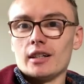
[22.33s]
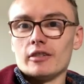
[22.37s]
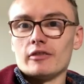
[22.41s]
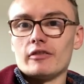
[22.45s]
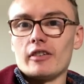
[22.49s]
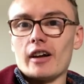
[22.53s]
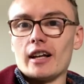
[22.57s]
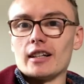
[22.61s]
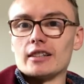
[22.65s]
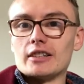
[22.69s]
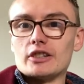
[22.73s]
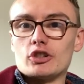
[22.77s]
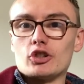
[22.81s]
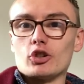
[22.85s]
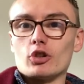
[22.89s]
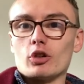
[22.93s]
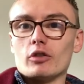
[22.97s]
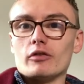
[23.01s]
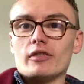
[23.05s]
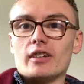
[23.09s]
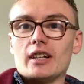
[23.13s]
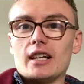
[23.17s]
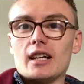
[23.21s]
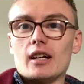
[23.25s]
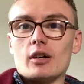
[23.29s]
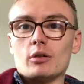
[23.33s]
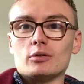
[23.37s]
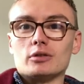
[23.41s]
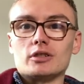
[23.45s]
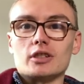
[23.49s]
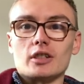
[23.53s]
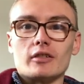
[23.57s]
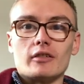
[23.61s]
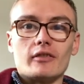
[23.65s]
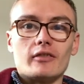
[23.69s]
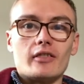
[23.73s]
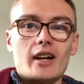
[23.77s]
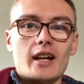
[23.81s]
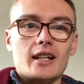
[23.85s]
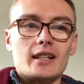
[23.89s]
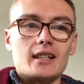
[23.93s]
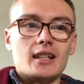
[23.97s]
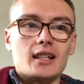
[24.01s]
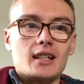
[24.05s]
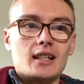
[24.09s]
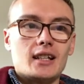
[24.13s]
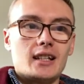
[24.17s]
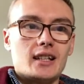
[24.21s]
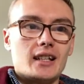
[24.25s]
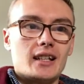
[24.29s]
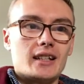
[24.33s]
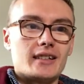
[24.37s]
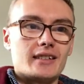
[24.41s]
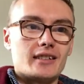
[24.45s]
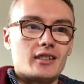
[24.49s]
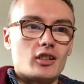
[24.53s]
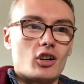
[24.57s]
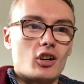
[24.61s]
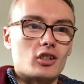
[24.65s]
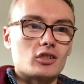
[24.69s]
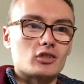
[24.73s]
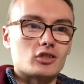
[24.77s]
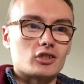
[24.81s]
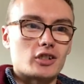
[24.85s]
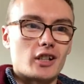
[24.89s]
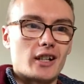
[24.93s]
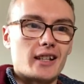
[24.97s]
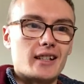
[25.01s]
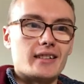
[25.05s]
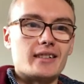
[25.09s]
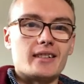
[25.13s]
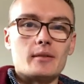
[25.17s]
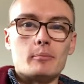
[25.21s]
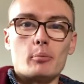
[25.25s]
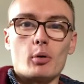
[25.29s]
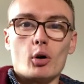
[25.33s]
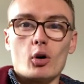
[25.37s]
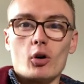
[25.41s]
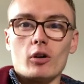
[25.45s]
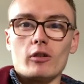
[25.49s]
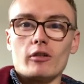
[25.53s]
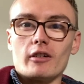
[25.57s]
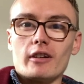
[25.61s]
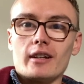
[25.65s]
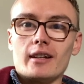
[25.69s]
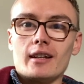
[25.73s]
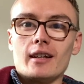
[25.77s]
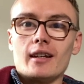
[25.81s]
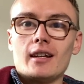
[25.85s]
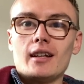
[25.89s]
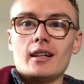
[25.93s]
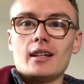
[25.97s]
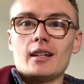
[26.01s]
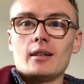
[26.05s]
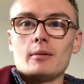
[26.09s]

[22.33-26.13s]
fairly short video so that then it's not crazy boring,